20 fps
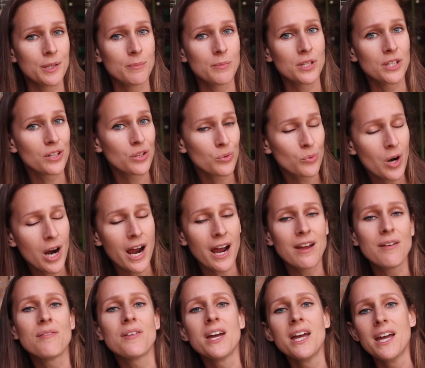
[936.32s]
them to
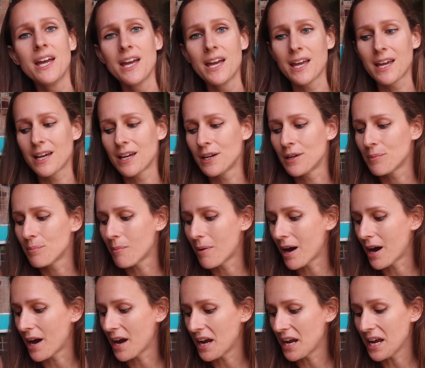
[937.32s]
thrive? And
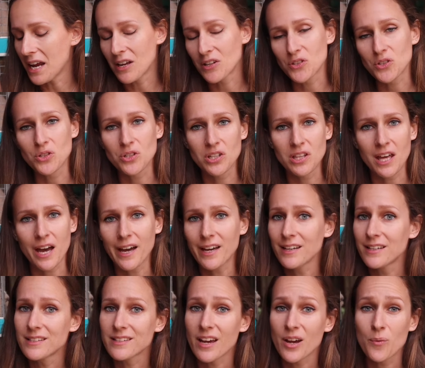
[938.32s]
my answer to
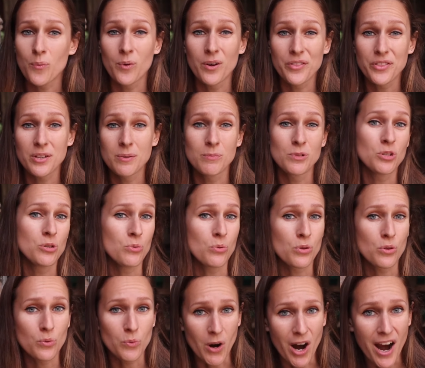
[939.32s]
that is I want them to
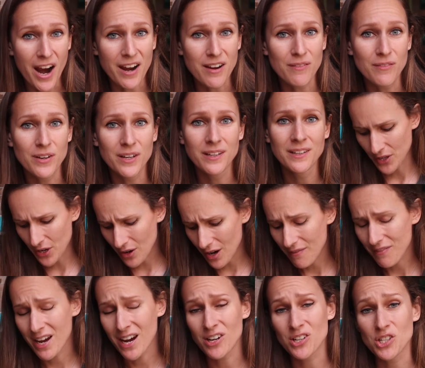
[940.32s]
thrive. There
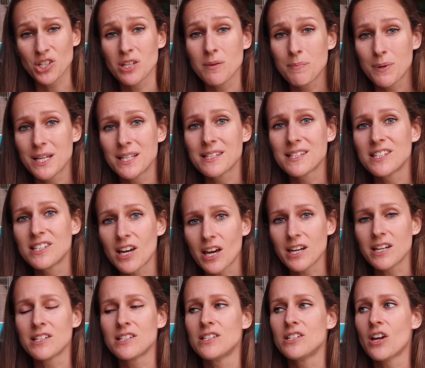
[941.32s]
have actually been
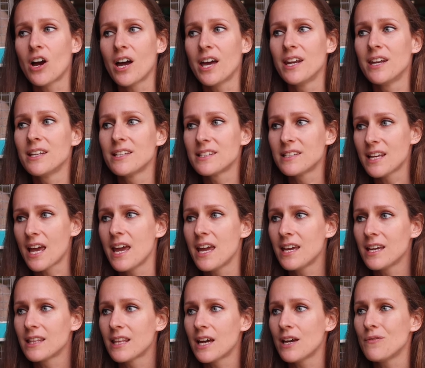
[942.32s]
studies done
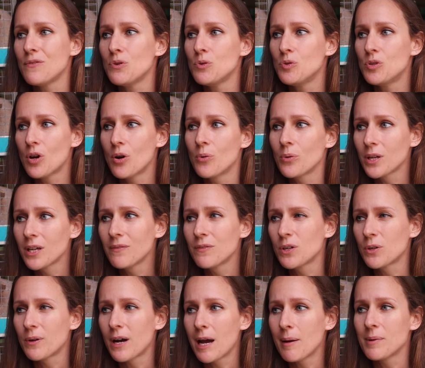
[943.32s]
saying that if you don't give
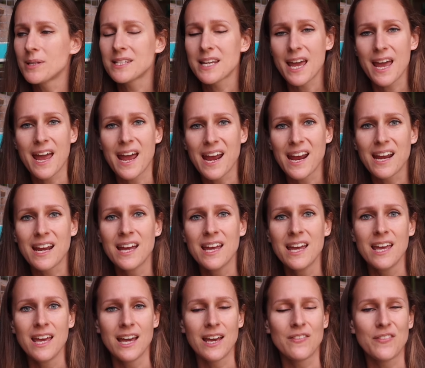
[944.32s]
your rabbits hay
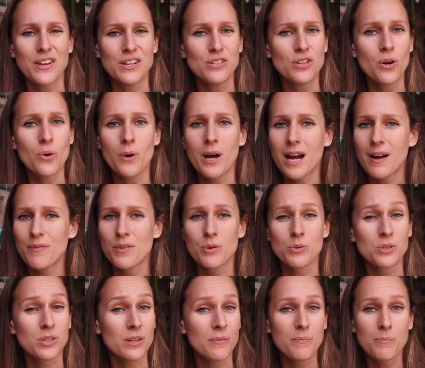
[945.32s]
and they don't have
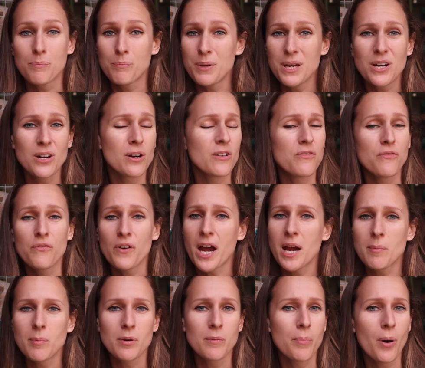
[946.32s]
those bigger
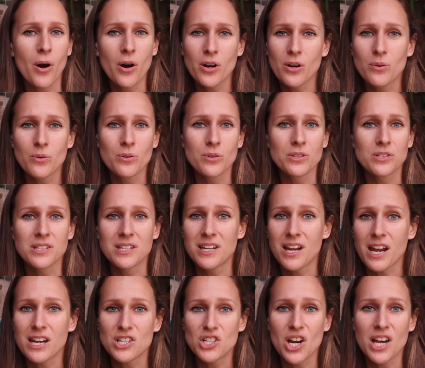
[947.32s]
fiber particles to
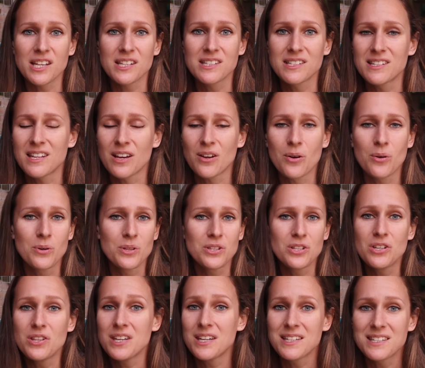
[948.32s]
digest that go
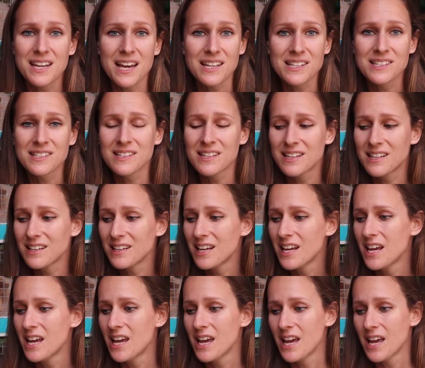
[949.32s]
into the intestine
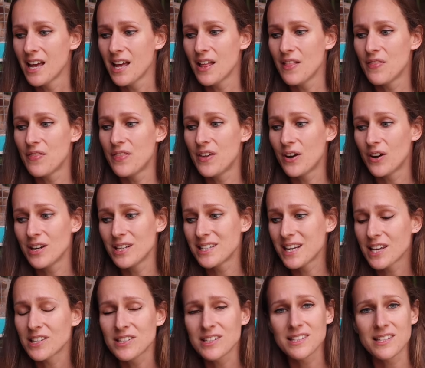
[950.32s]
their
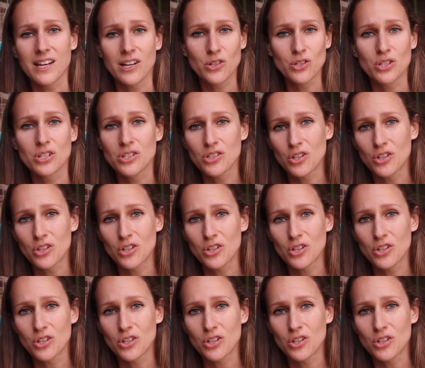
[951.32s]
intestines actually